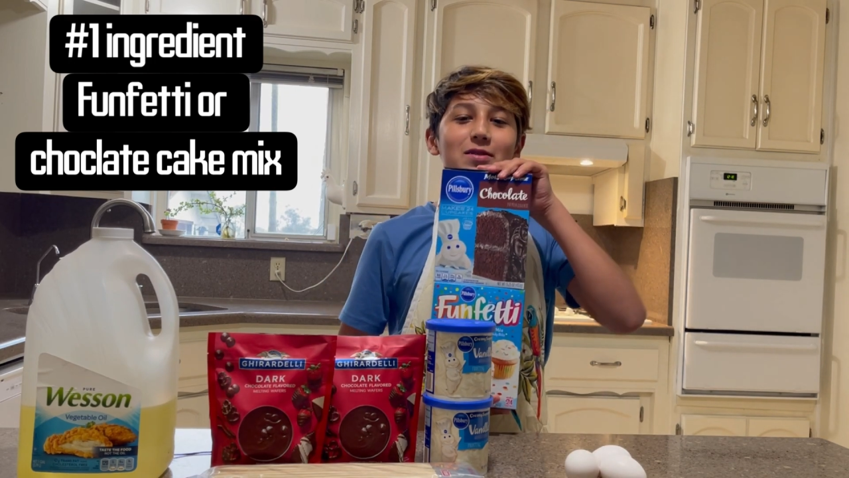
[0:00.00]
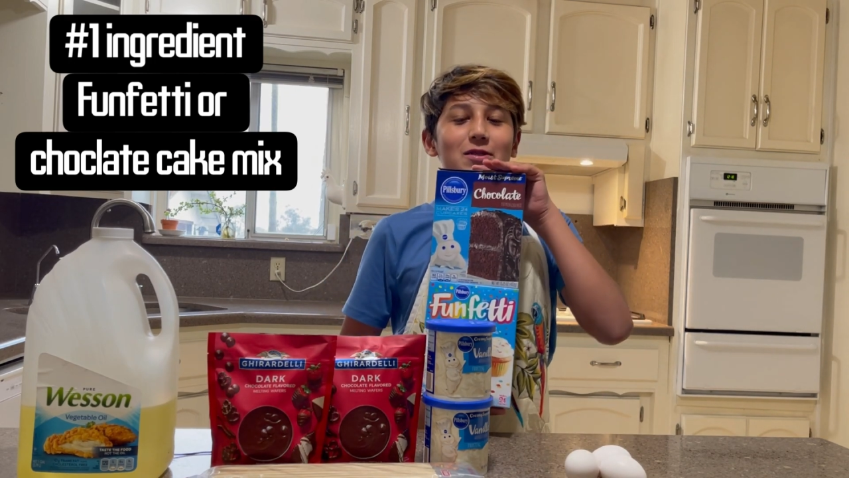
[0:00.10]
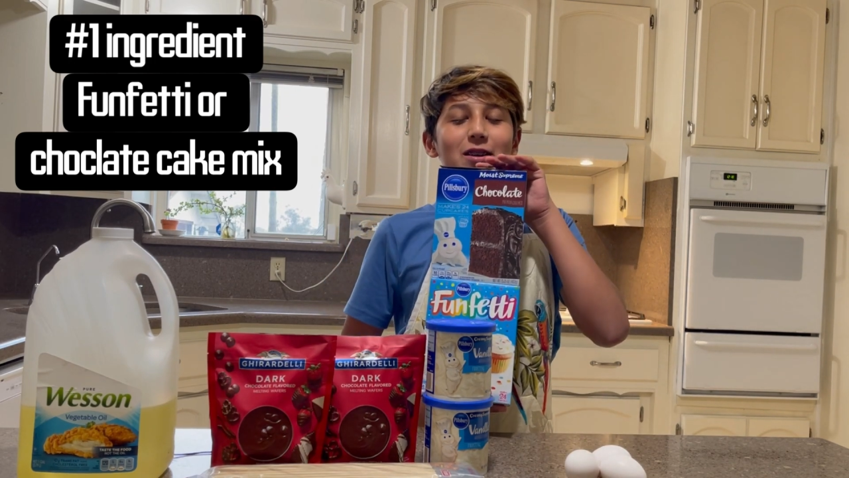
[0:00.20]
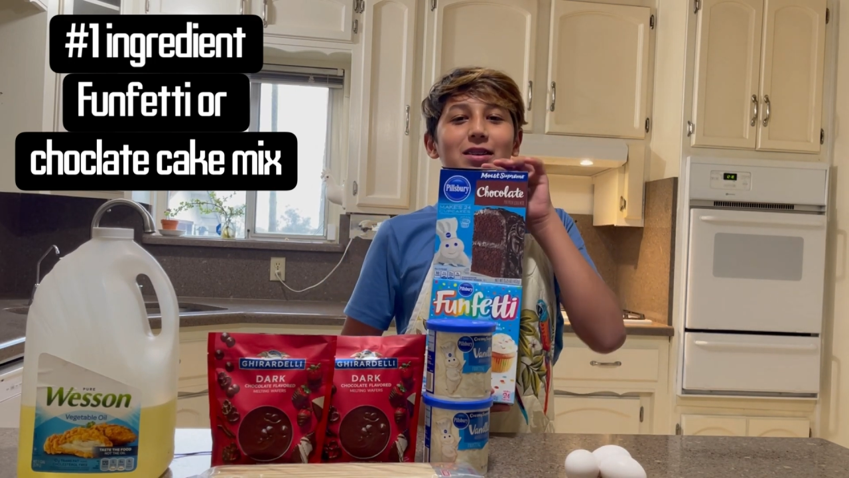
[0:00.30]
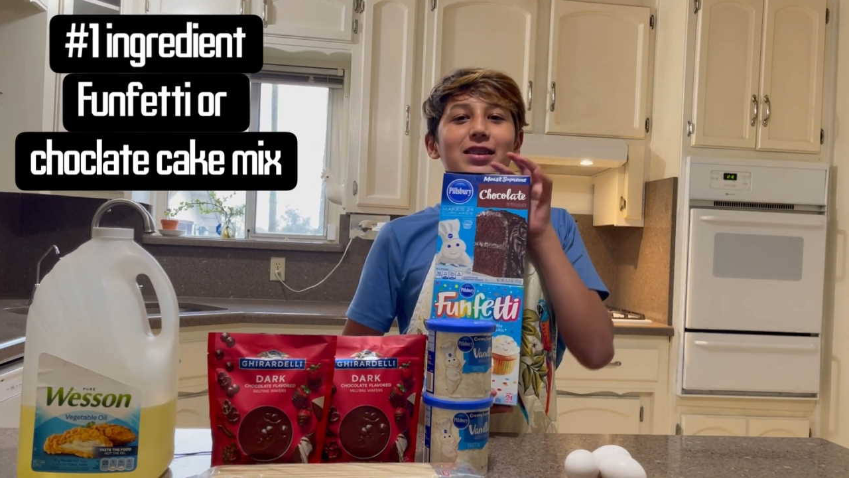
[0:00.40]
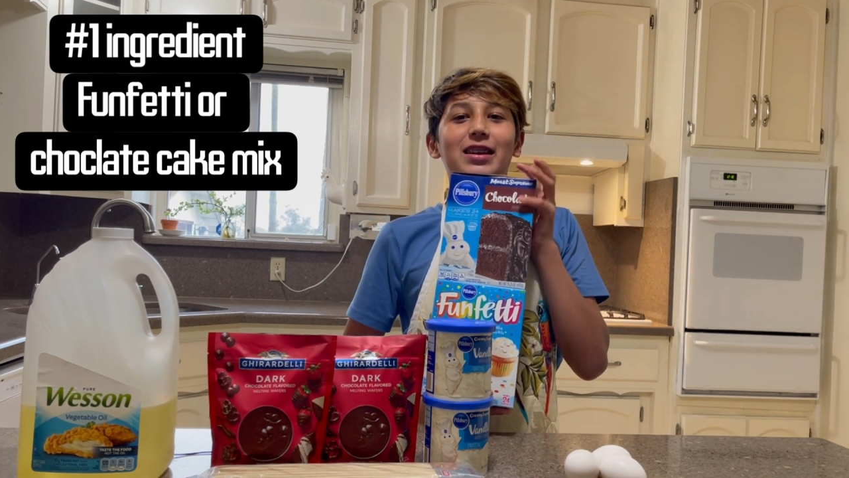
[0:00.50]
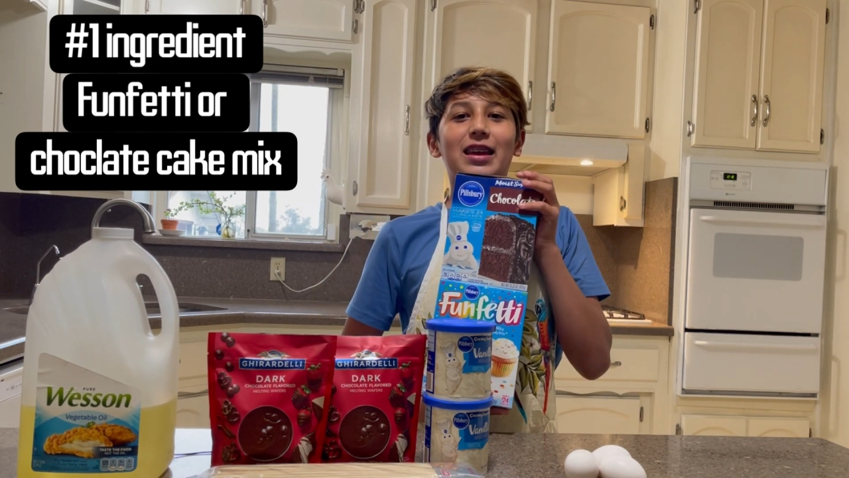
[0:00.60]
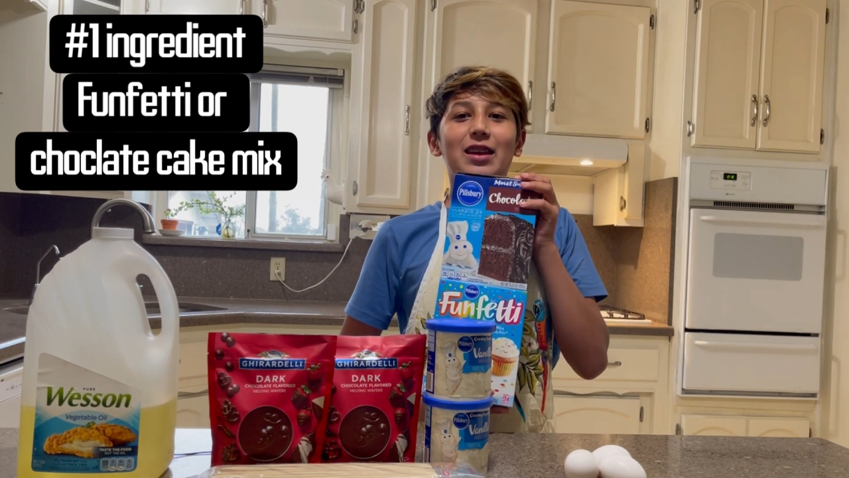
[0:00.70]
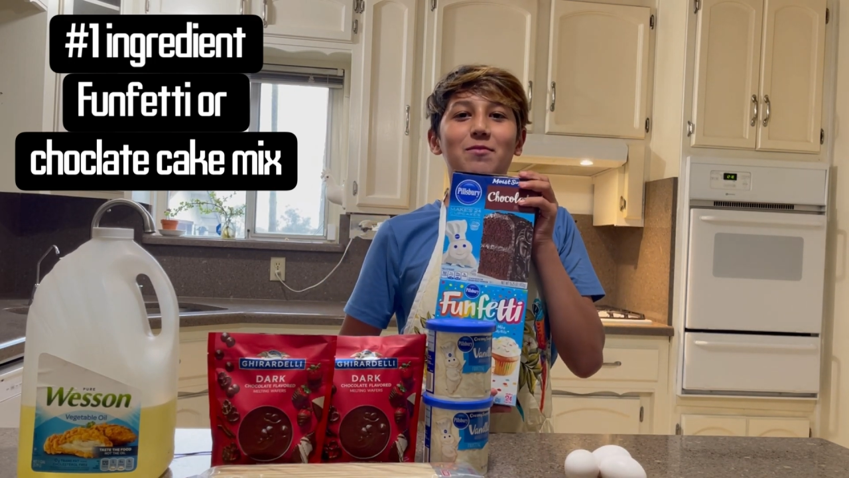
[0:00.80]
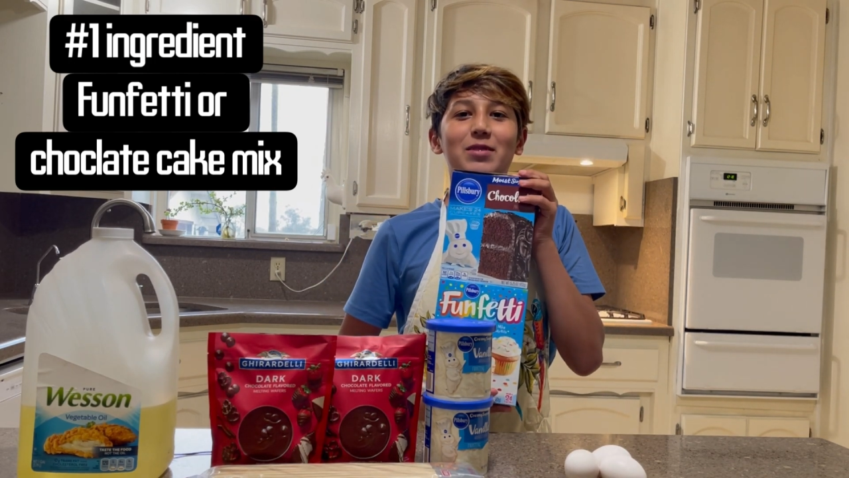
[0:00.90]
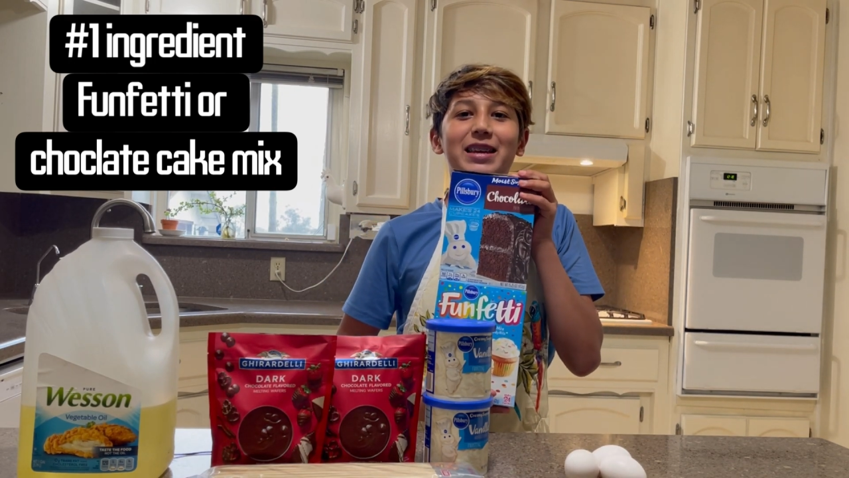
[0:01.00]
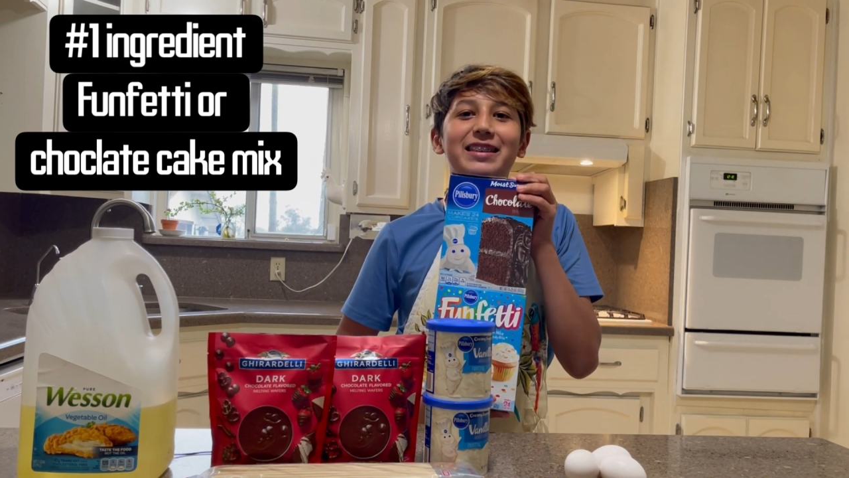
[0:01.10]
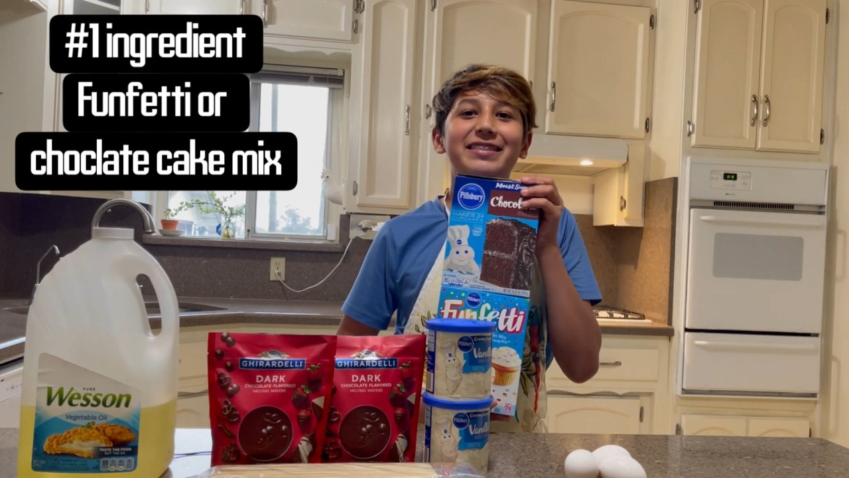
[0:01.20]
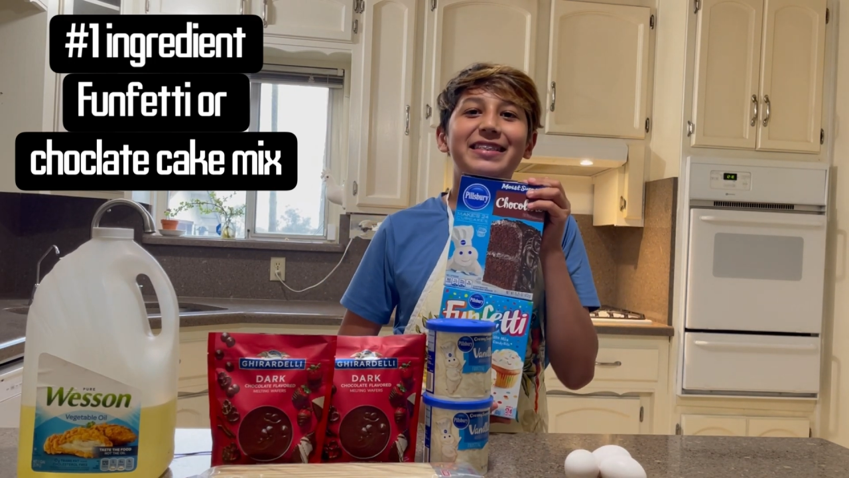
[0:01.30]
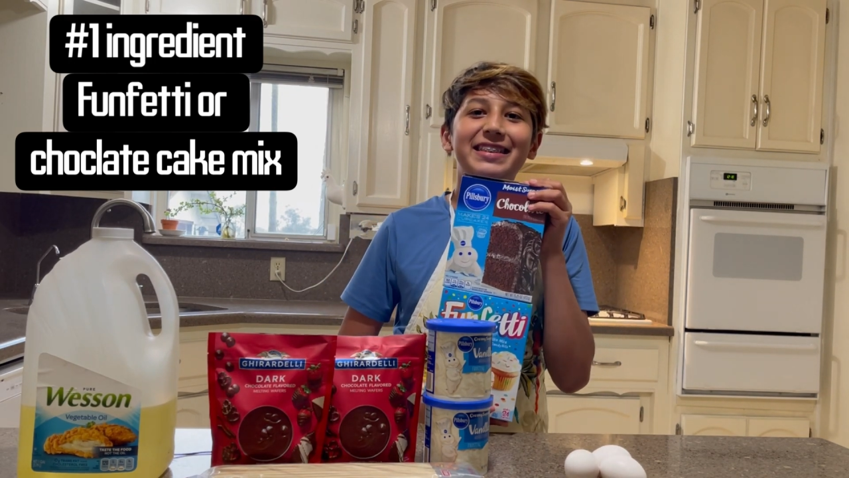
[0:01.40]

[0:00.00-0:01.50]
chocolate cake mix.